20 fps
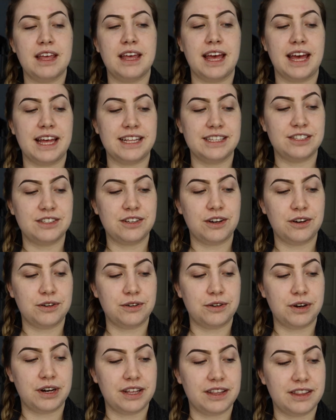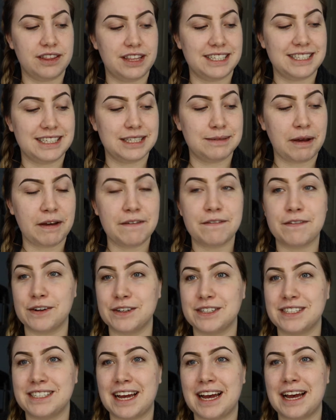And so this is my
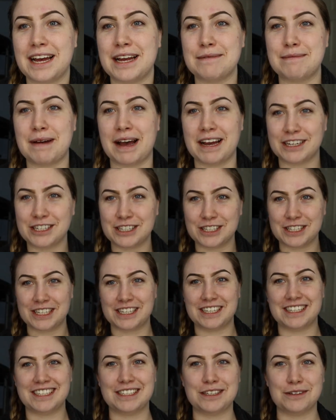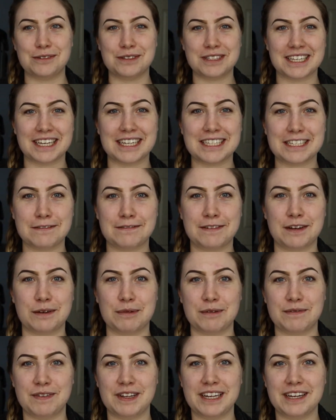first time actually using it to film
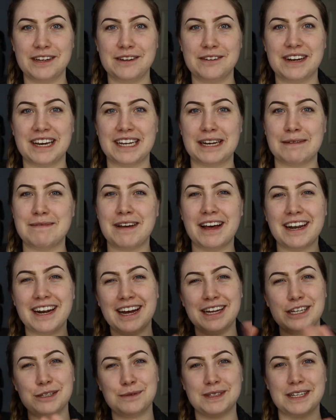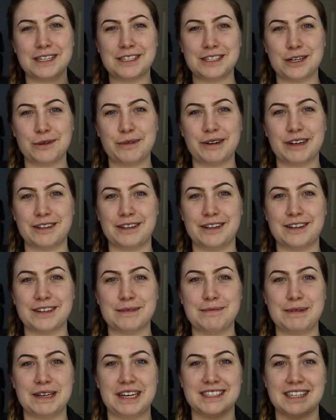a video, and I'm not 100% sure where to
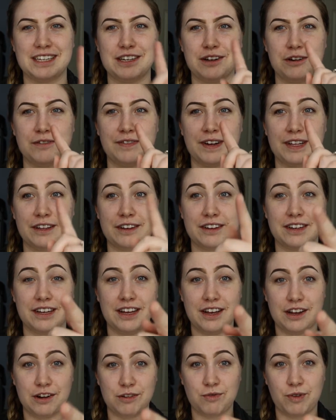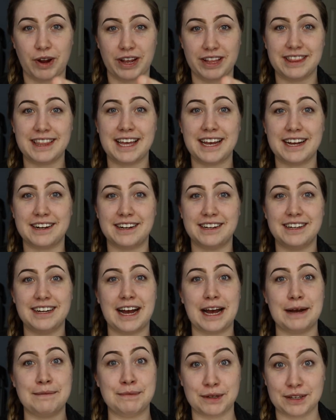look because I know if I look right there,
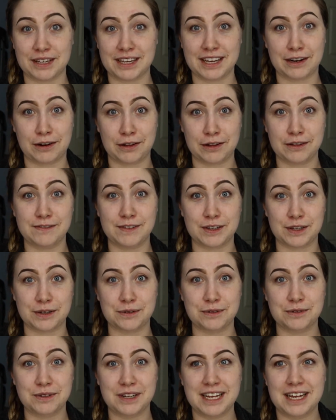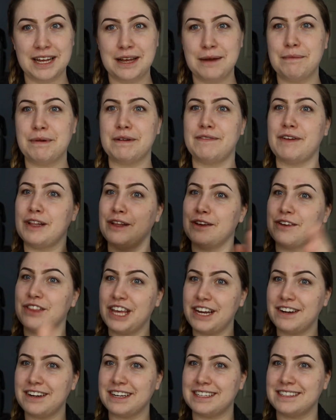I'm looking at all of you, but if I look
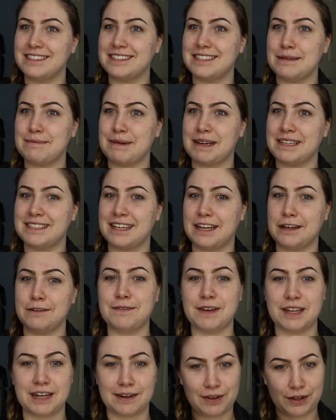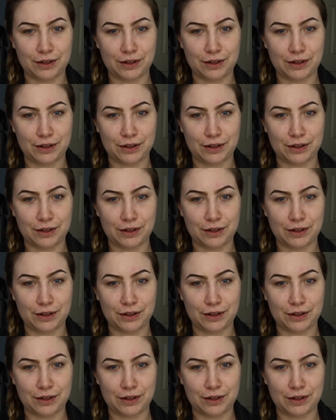there, I can see myself, and if I